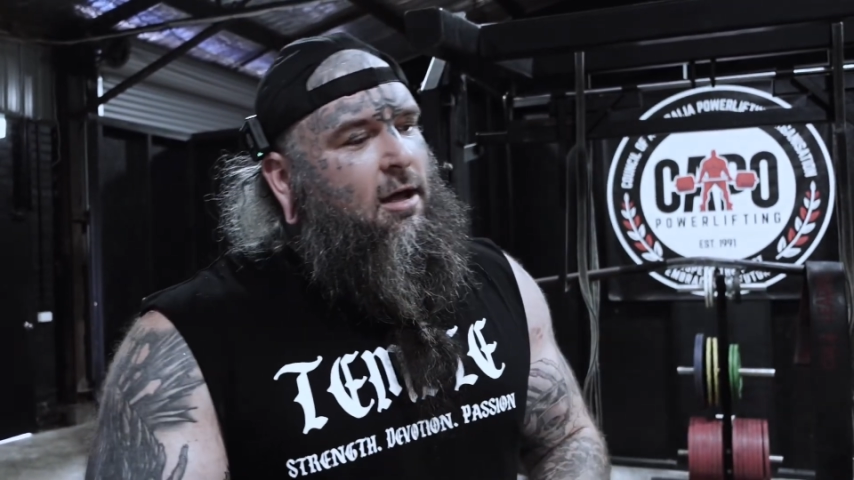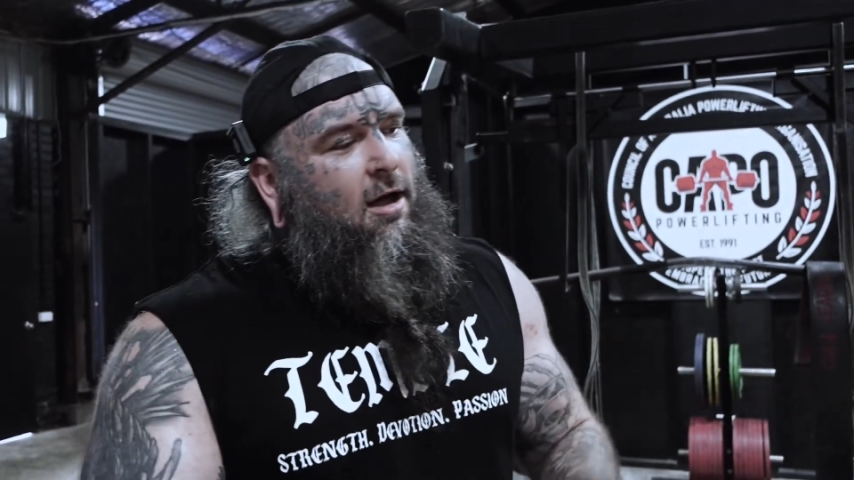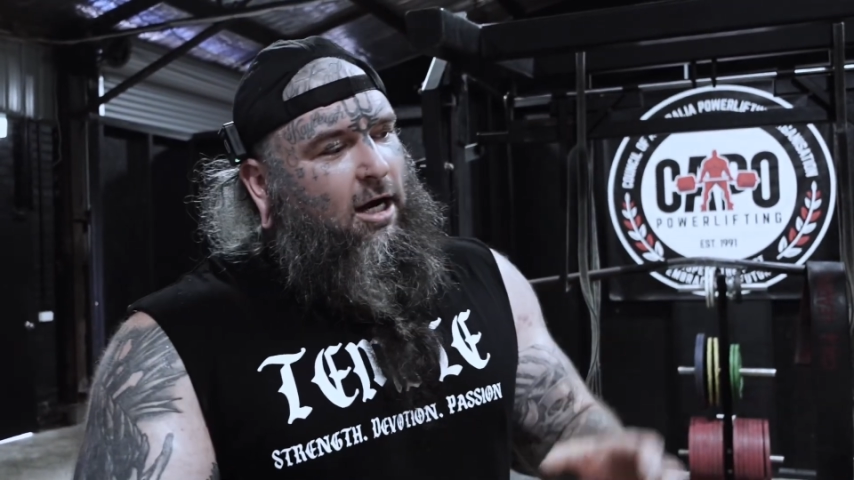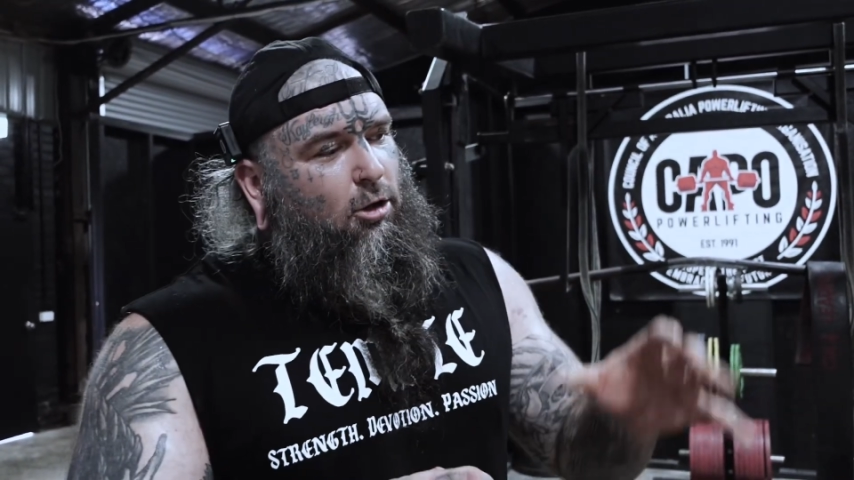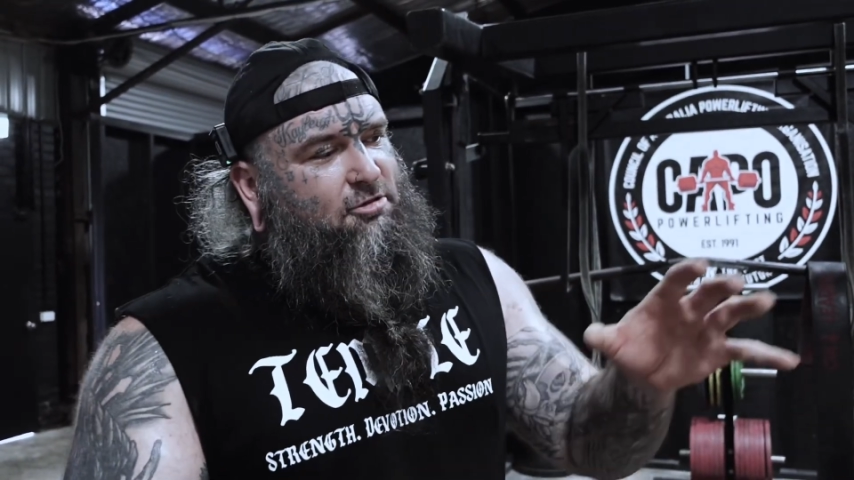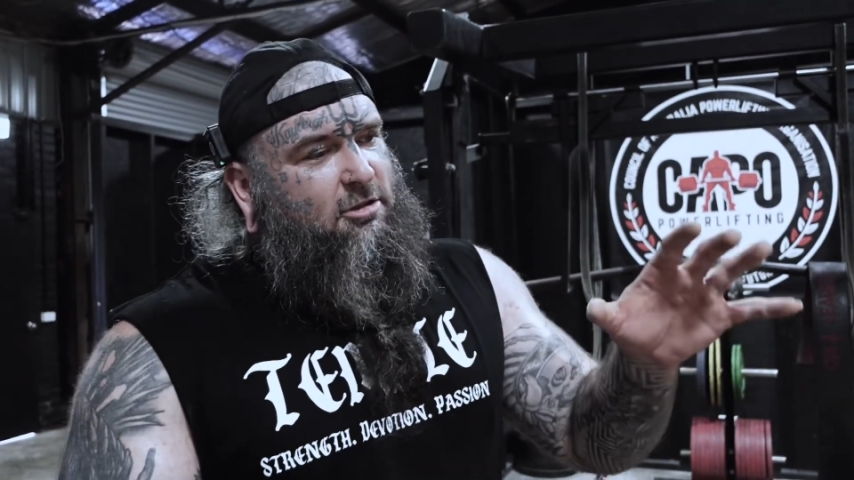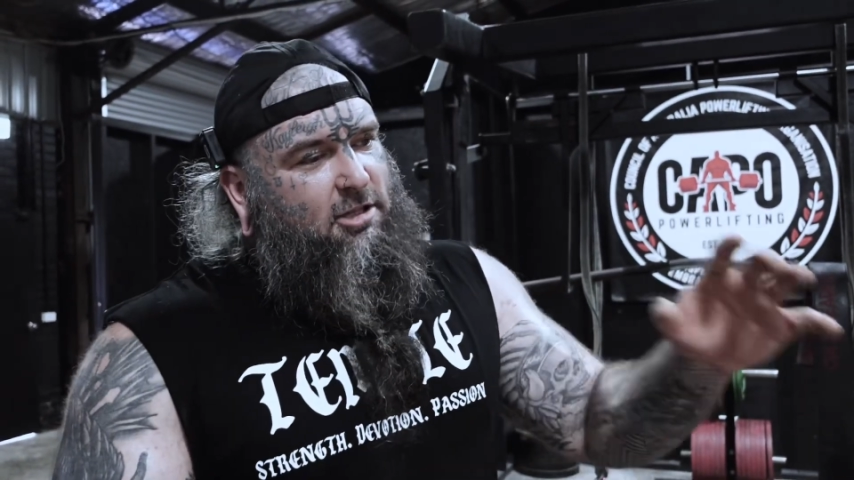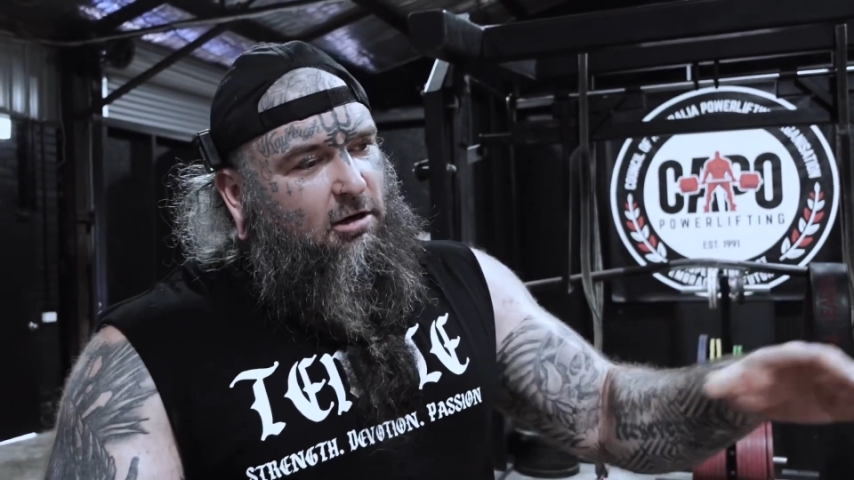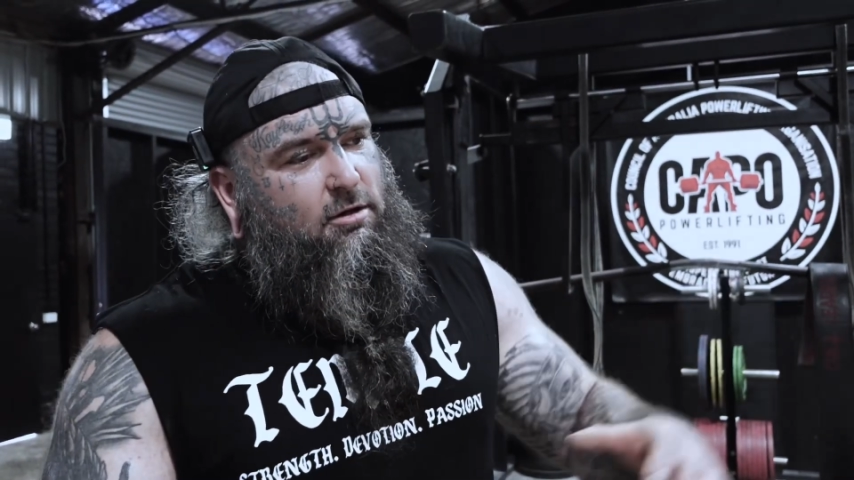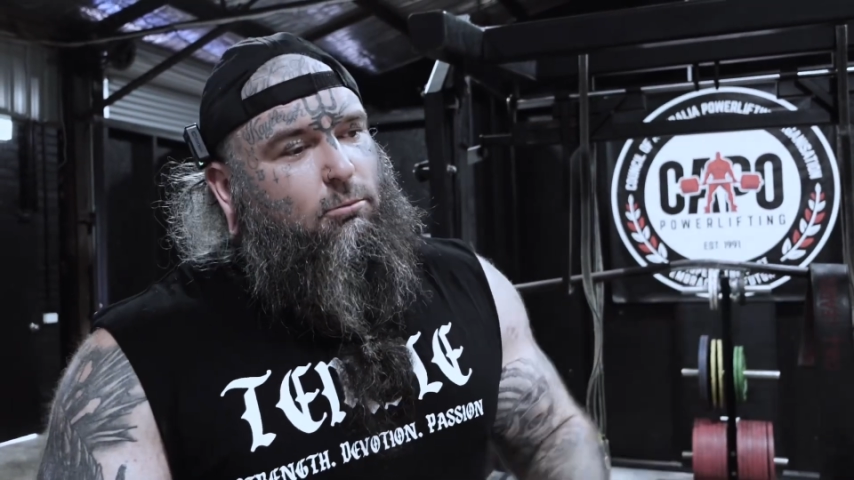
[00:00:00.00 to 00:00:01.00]
I also
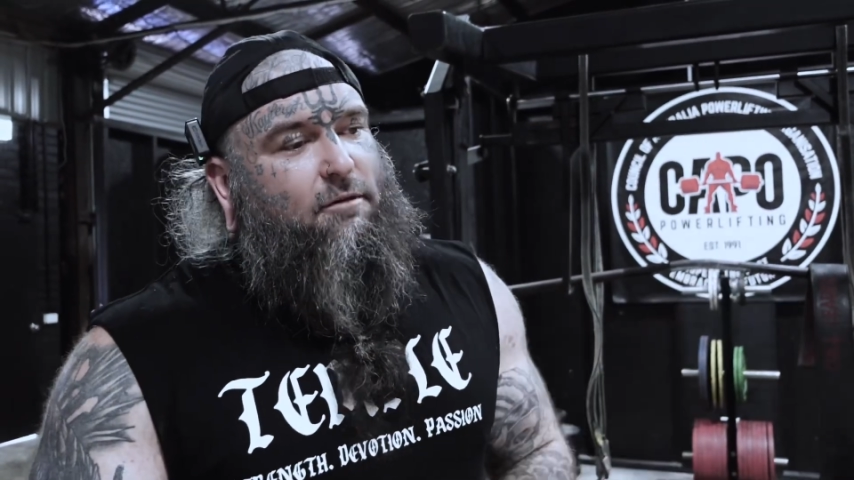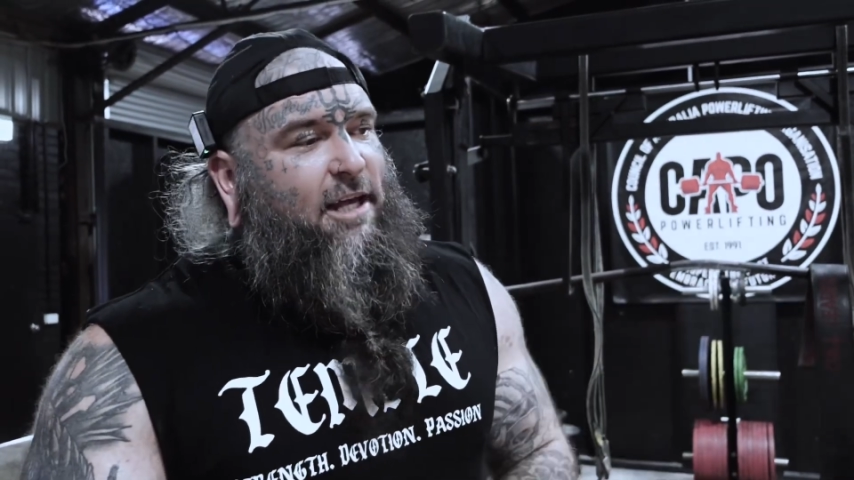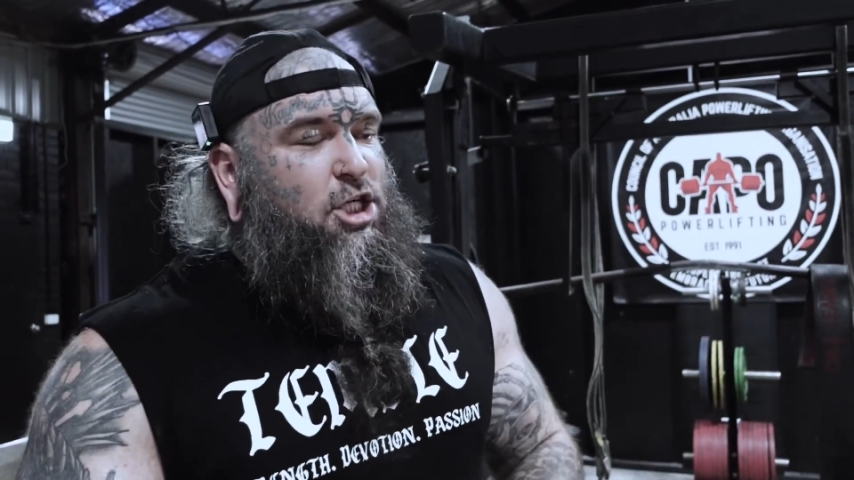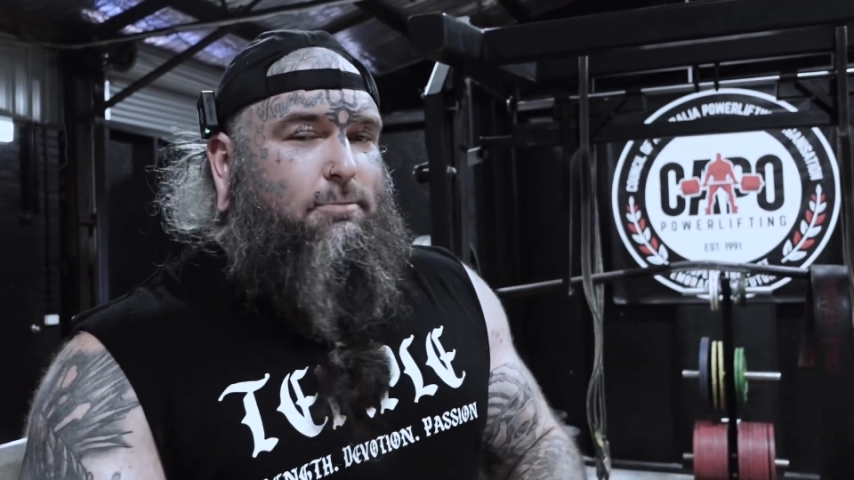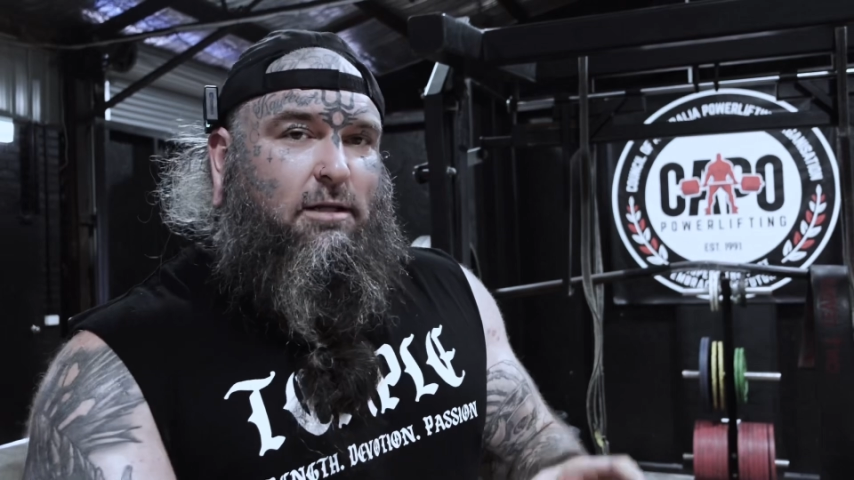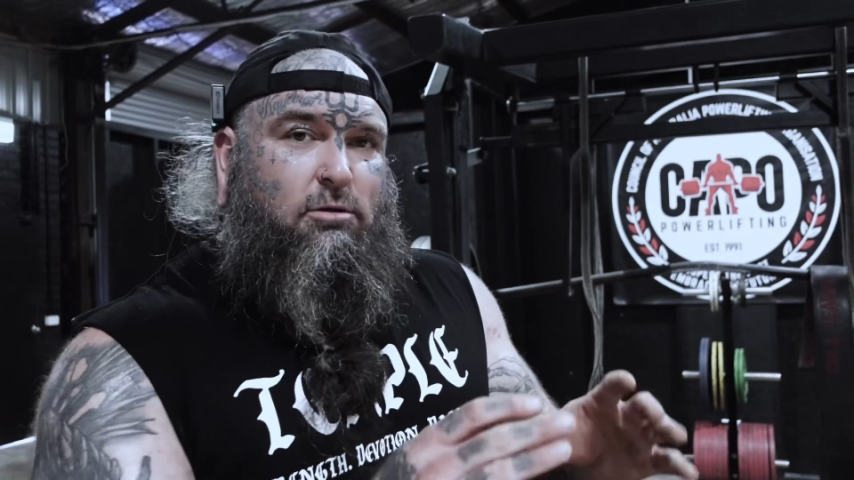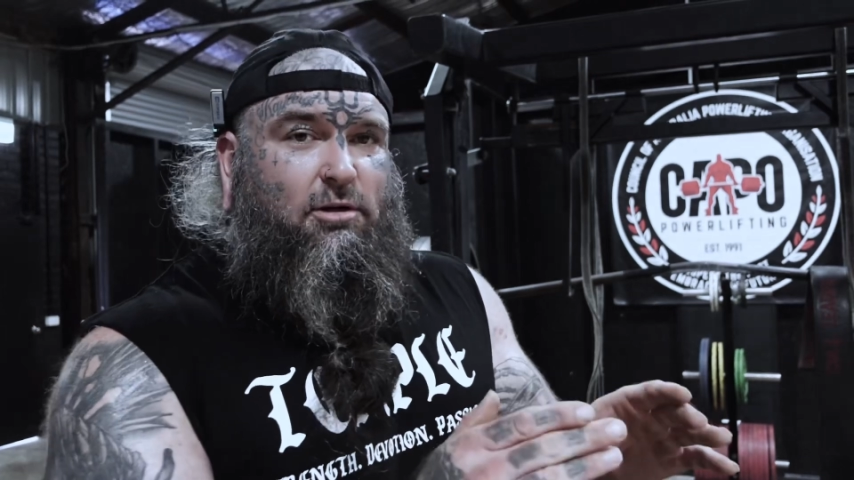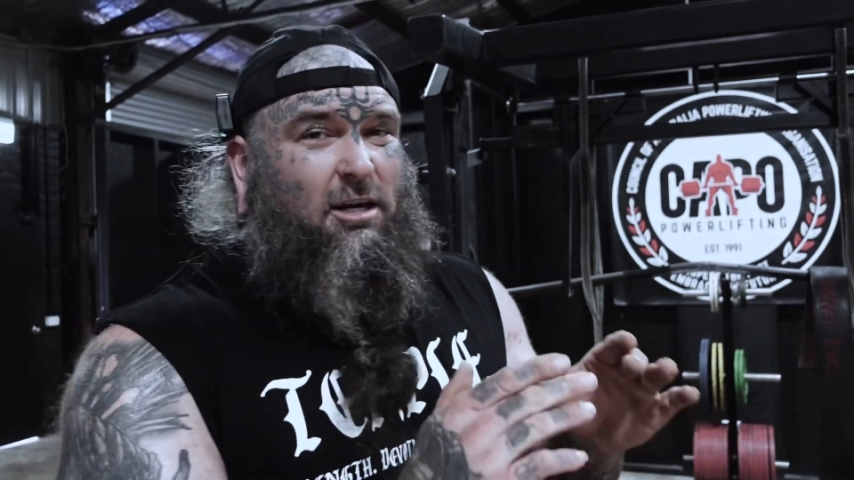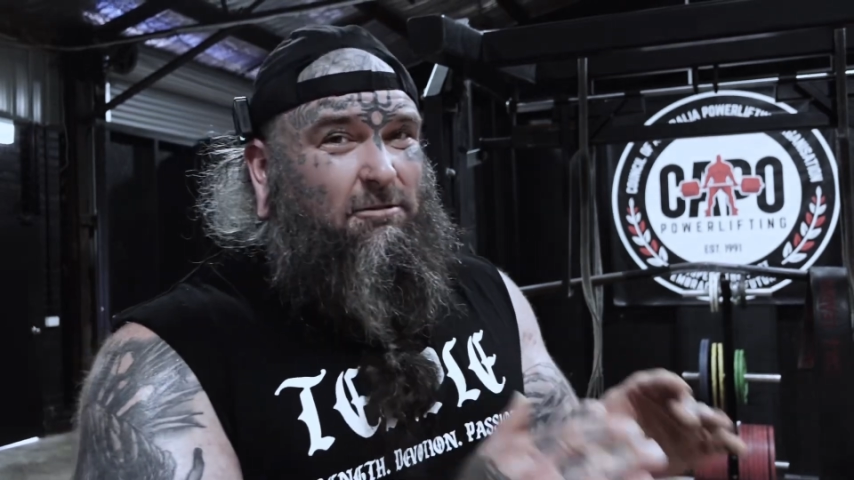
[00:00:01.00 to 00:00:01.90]
tell them what they should be looking